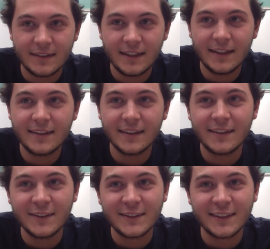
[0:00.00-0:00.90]
In
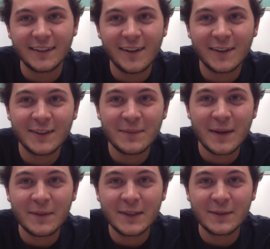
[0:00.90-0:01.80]
conclusion, long-term
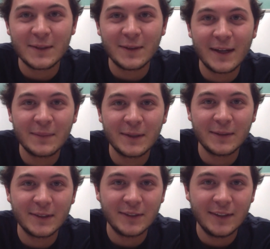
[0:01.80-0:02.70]
memory is when you are able
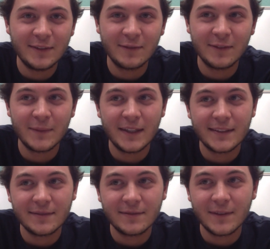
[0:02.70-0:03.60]
to retrieve
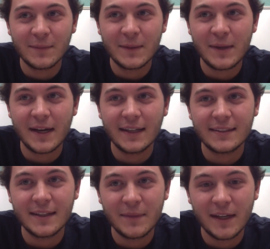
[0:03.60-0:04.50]
information from the
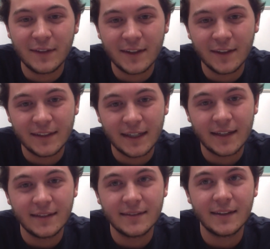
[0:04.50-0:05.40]
past that may have occurred
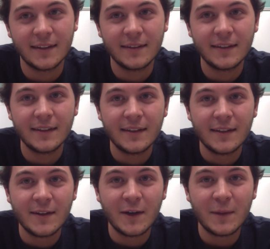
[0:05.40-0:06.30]
decades ago.
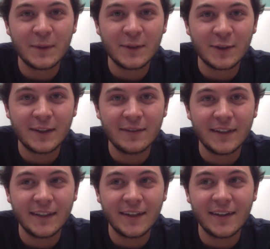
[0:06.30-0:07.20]
Hope you enjoyed the
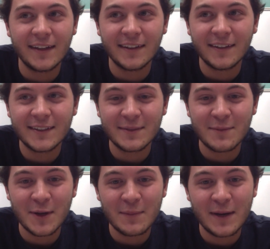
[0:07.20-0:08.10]
video and learned some
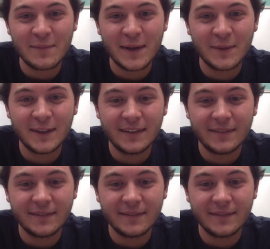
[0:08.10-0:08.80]
more about memory.